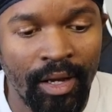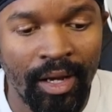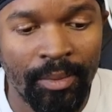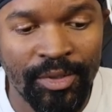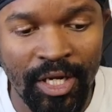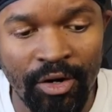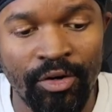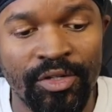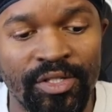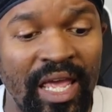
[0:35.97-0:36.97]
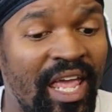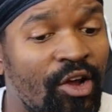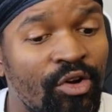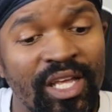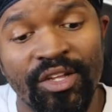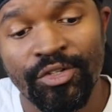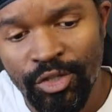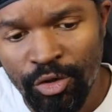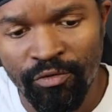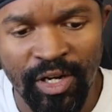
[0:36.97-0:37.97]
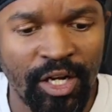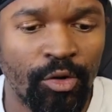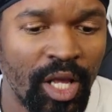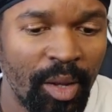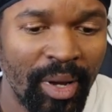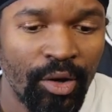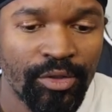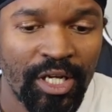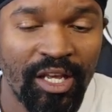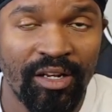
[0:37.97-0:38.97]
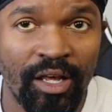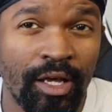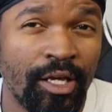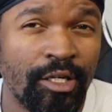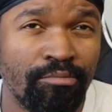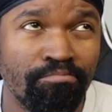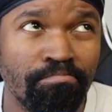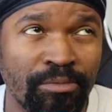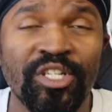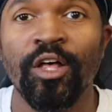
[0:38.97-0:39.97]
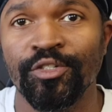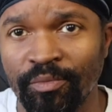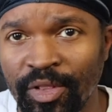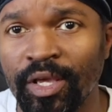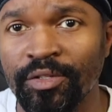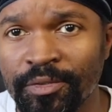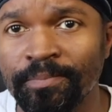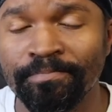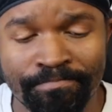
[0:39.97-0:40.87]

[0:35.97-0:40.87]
Aptera's Air In 2 video came out and I saw some things.